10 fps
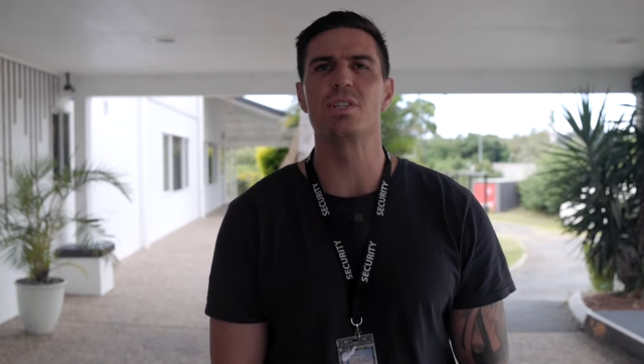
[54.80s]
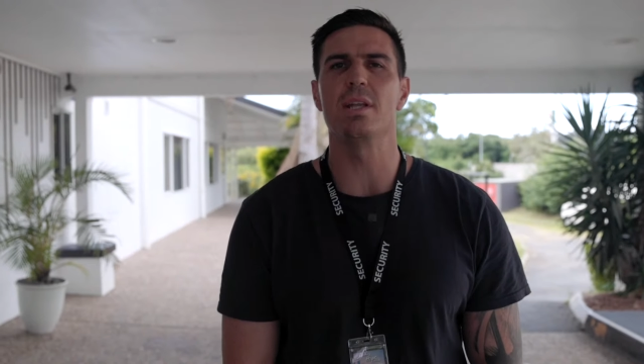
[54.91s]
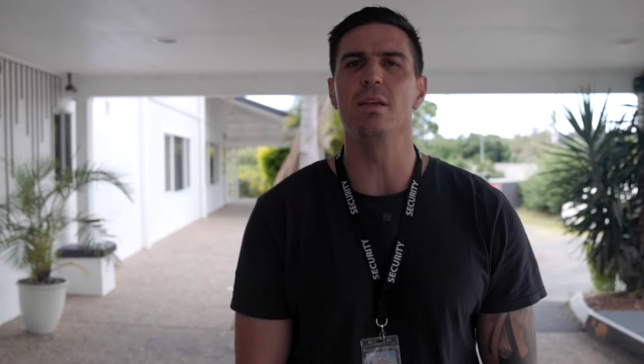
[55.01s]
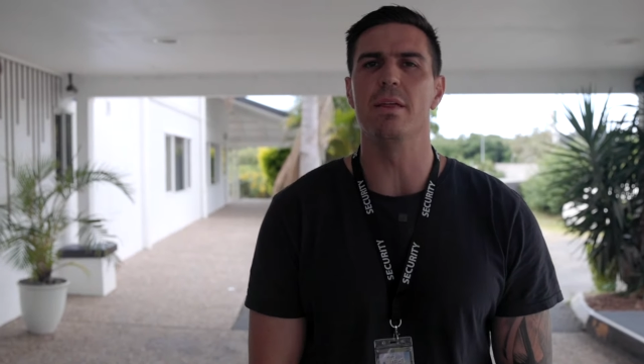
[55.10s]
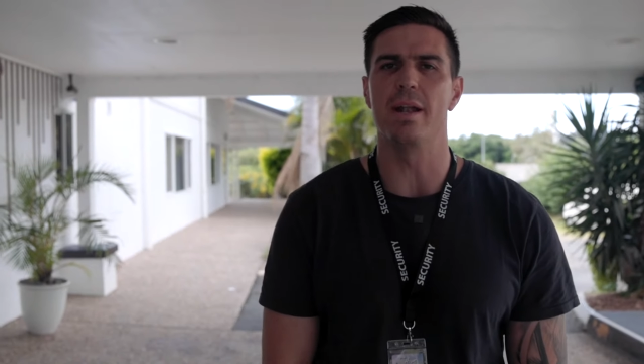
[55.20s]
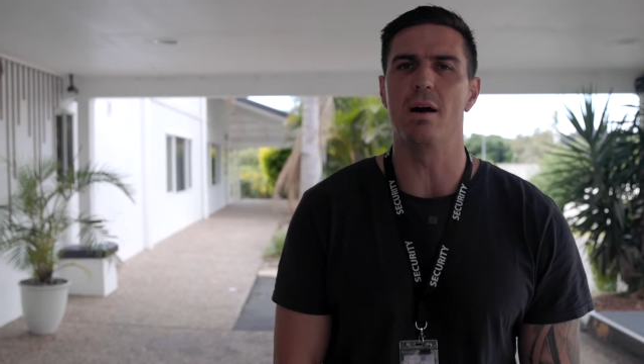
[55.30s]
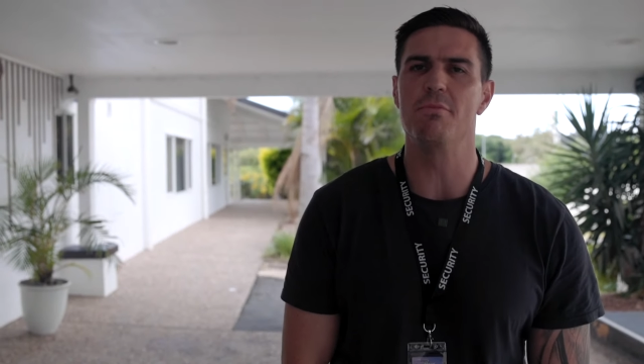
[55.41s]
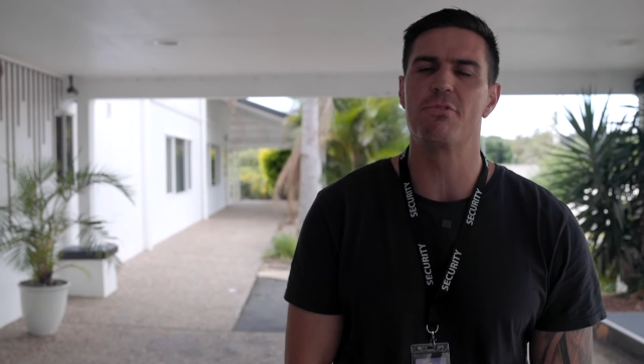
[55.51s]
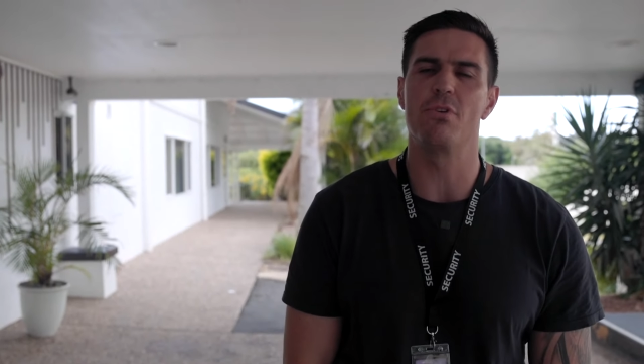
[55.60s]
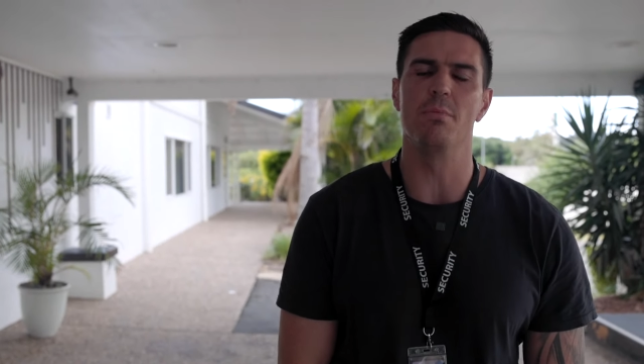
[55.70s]
city that I'm
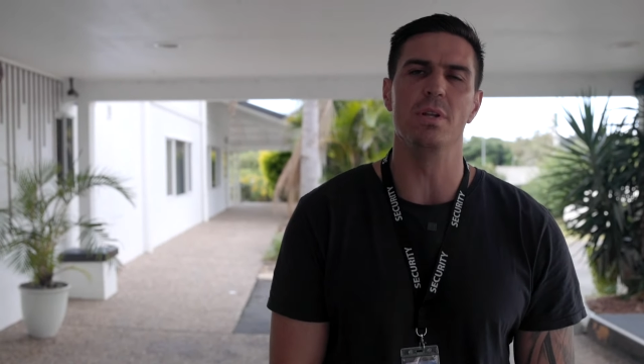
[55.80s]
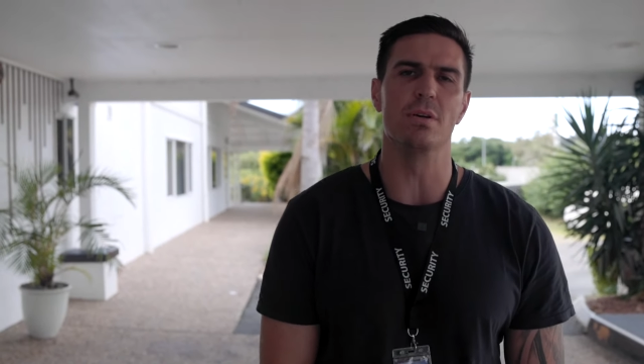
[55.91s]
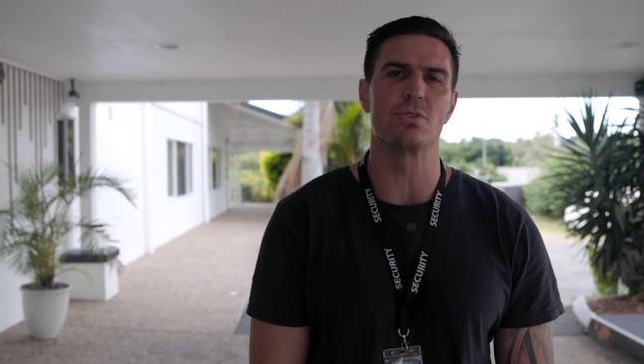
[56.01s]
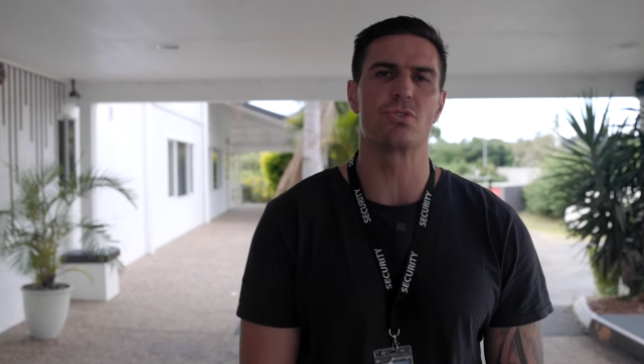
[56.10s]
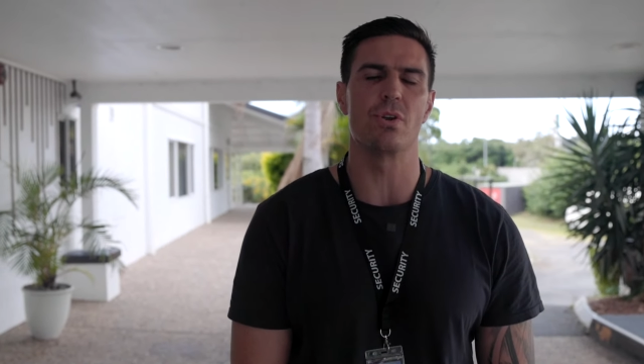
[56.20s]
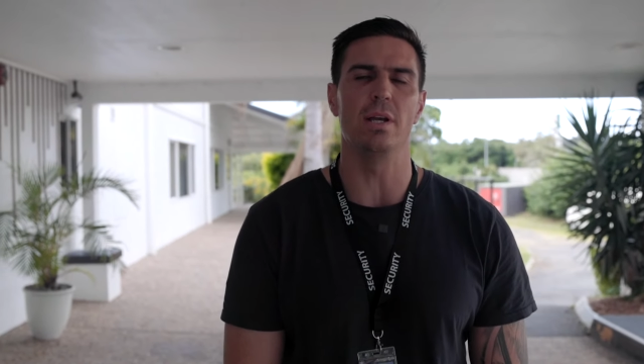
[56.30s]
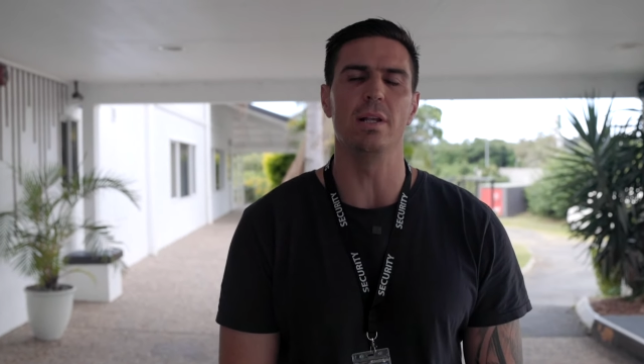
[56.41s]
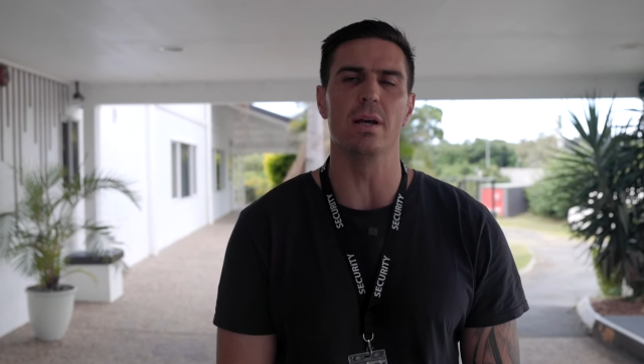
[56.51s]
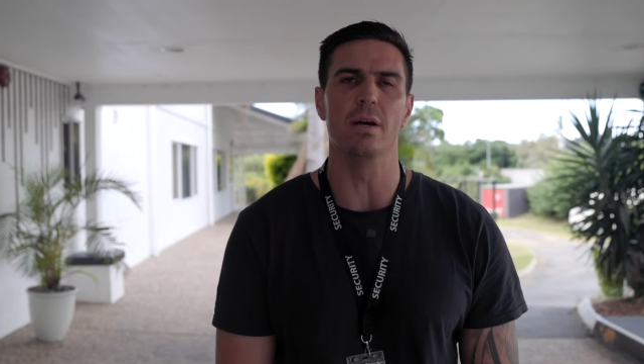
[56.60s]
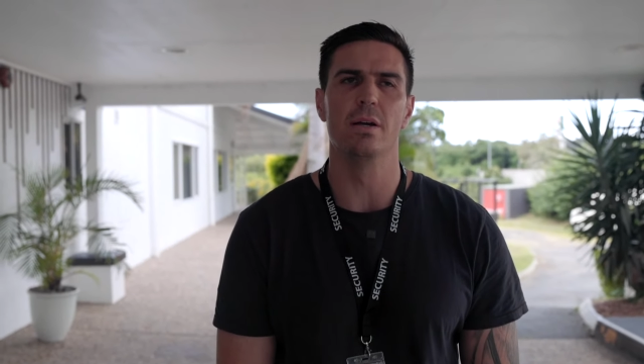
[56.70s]
from in
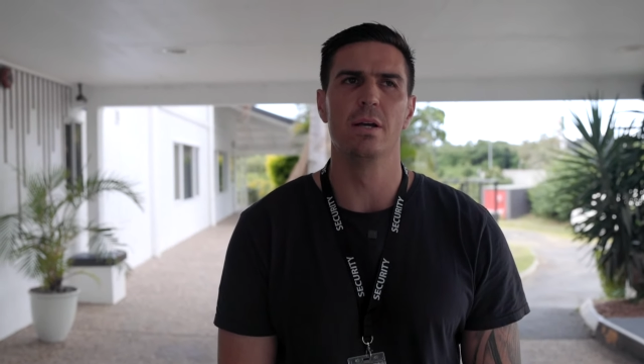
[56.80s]
Australia